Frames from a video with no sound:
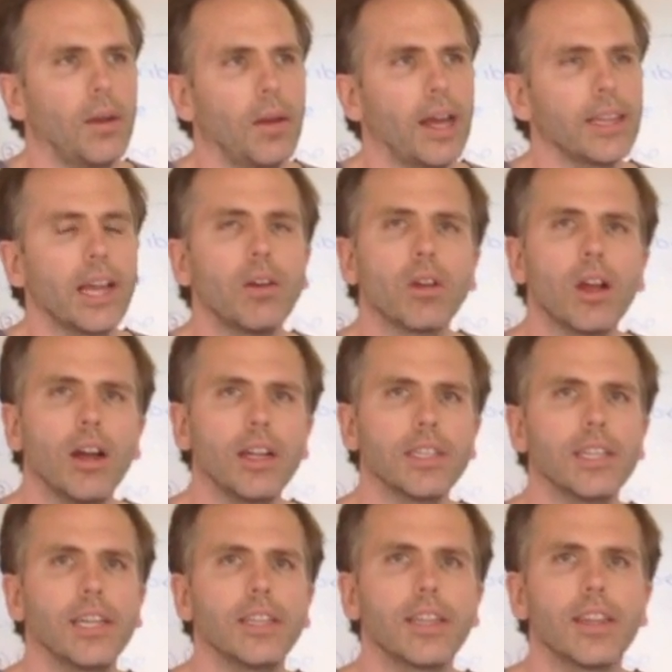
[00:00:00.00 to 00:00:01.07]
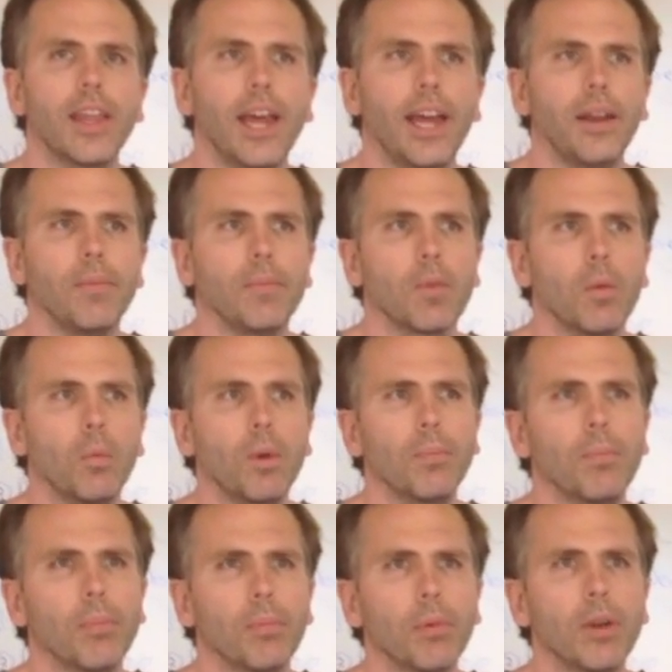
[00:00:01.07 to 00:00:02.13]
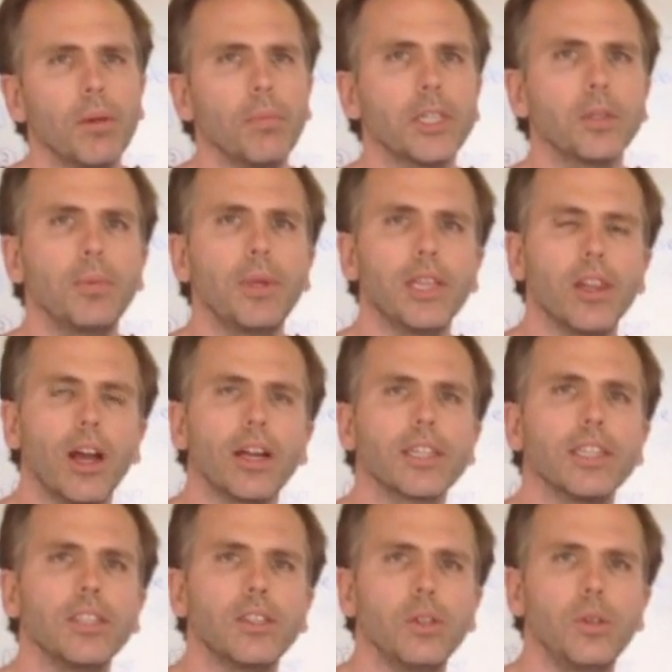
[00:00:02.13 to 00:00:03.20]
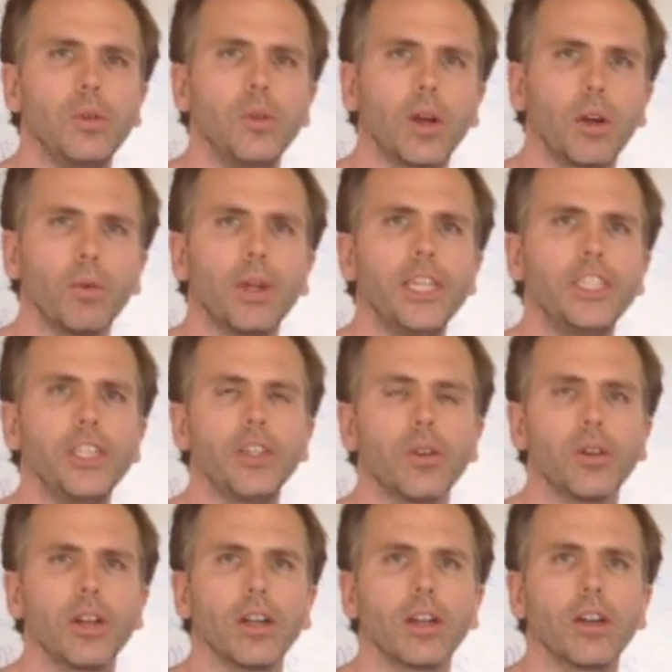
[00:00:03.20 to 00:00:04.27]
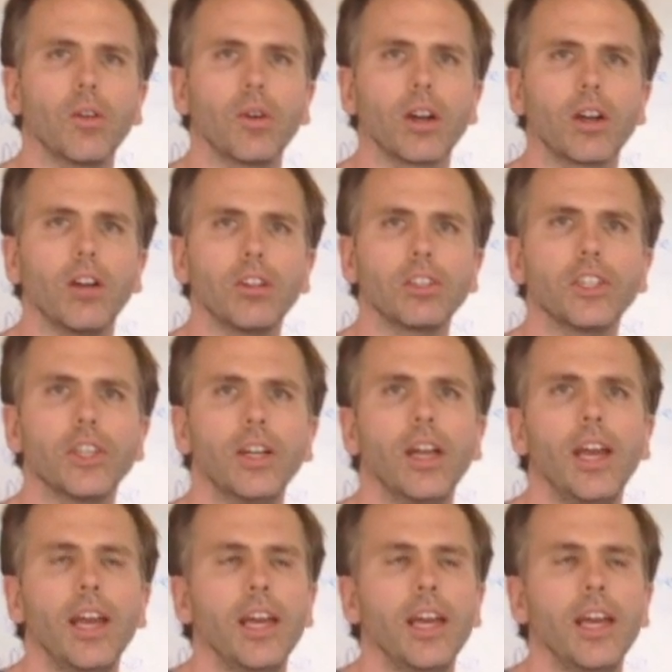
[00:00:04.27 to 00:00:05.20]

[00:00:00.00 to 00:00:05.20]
allow content that would pretty much be locked into a region or a culture